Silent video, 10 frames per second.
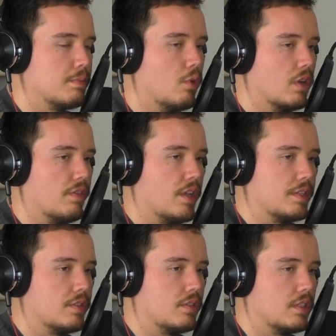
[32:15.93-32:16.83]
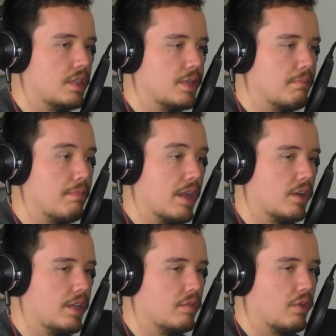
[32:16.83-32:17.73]
more of us giving
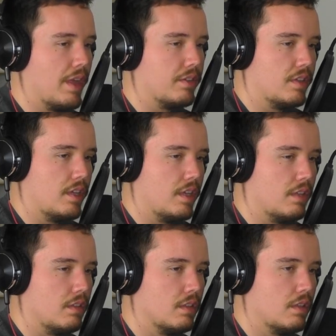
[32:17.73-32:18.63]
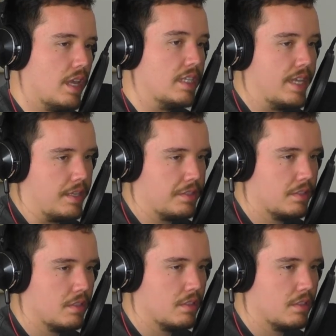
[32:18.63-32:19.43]
merit rather than intent.